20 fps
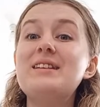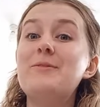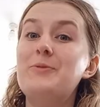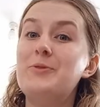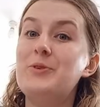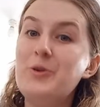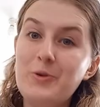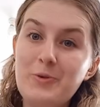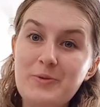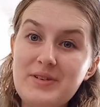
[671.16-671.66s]
if
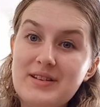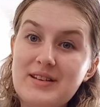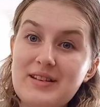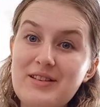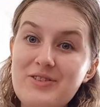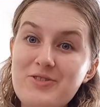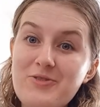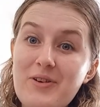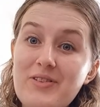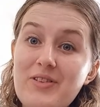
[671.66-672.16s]
you did
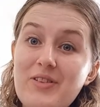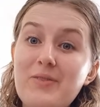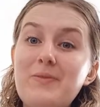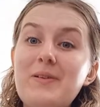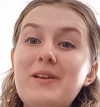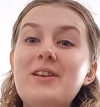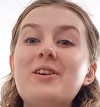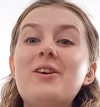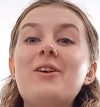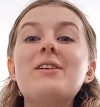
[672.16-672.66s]
enjoy this
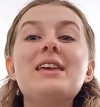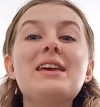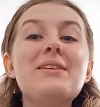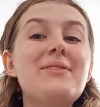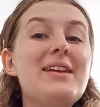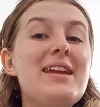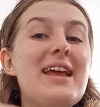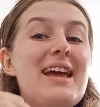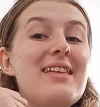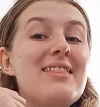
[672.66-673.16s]
video,
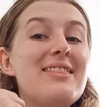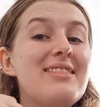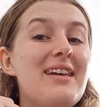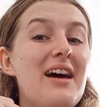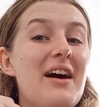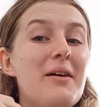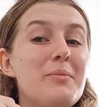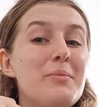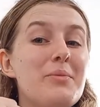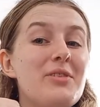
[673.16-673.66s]
give it a
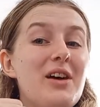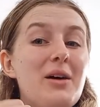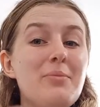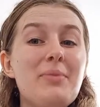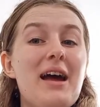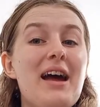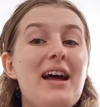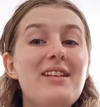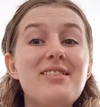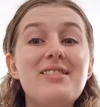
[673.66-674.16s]
thumbs up
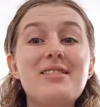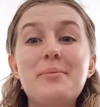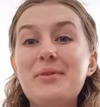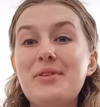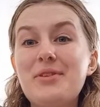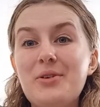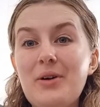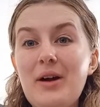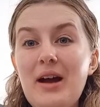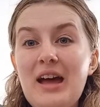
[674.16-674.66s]
and
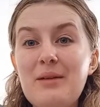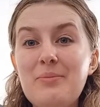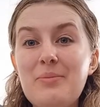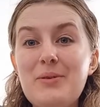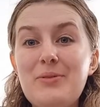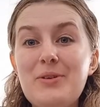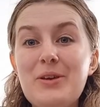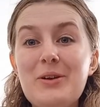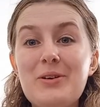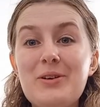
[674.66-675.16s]
subscribe.
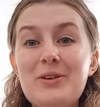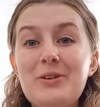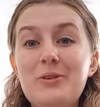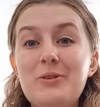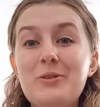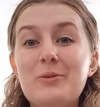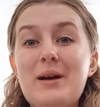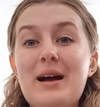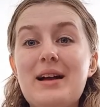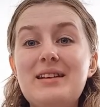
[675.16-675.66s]
If you are
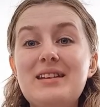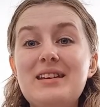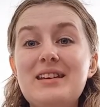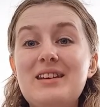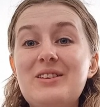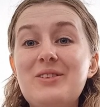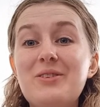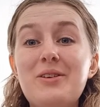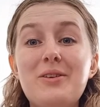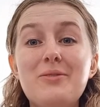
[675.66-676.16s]
new around here,
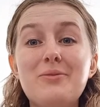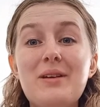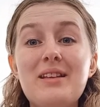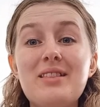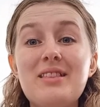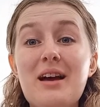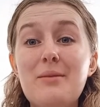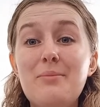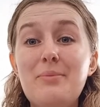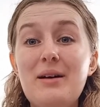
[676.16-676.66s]
you can
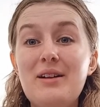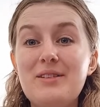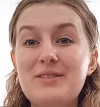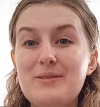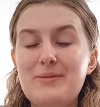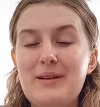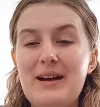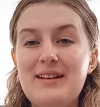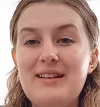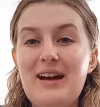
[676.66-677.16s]
ring that bell
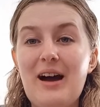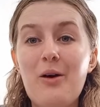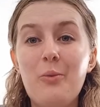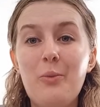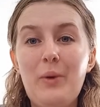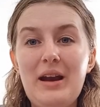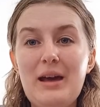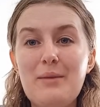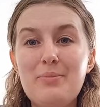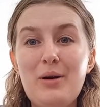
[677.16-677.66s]
to find out
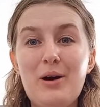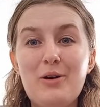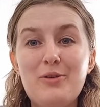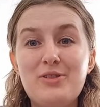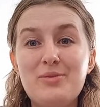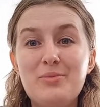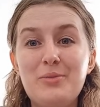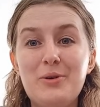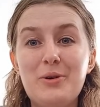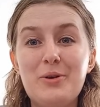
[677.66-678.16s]
when I
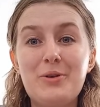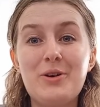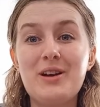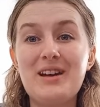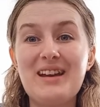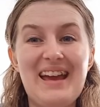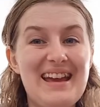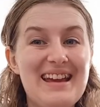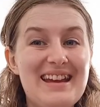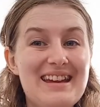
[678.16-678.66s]
post more
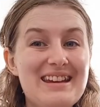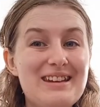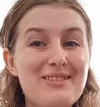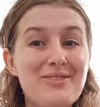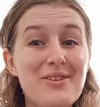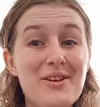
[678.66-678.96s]
creative